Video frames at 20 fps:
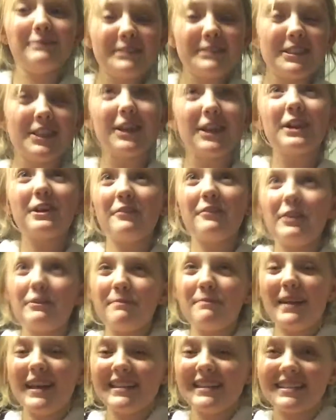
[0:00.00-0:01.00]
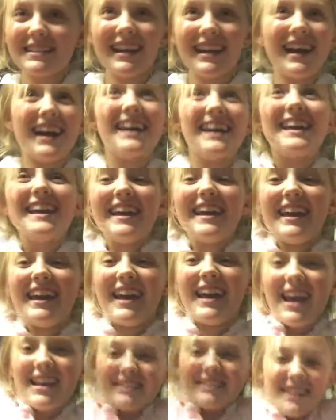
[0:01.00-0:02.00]
result of our pizza
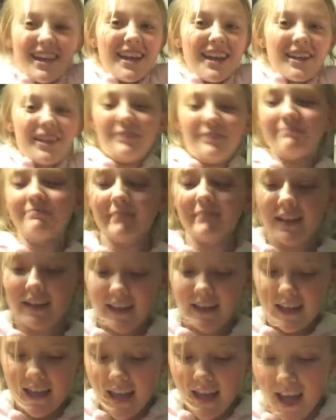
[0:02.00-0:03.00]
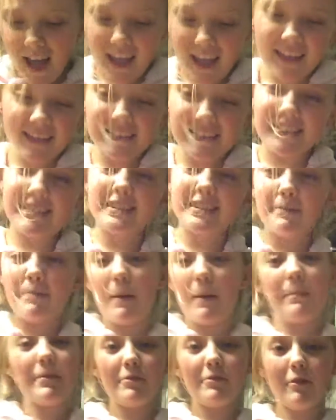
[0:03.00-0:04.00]
is here. This is the
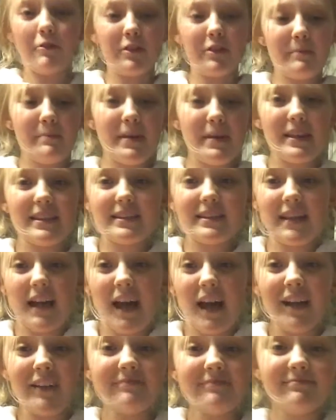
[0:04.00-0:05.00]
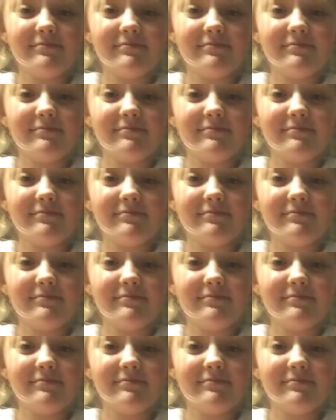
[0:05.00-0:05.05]
pepperoni pizza,